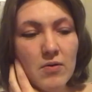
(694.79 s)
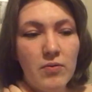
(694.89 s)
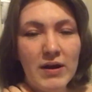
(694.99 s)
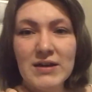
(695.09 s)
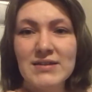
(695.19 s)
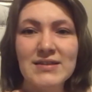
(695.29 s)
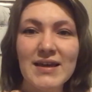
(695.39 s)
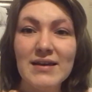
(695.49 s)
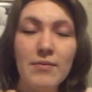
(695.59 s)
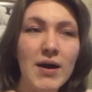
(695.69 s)
where it's
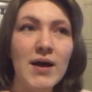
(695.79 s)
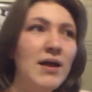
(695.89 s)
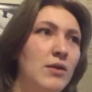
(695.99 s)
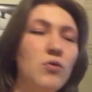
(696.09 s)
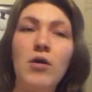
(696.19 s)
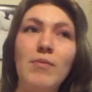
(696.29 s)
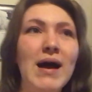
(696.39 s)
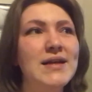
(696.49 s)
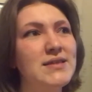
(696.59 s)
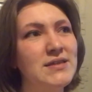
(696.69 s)
like a local
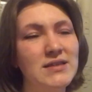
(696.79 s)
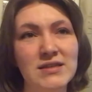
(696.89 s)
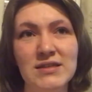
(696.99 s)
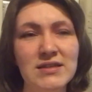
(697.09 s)
man's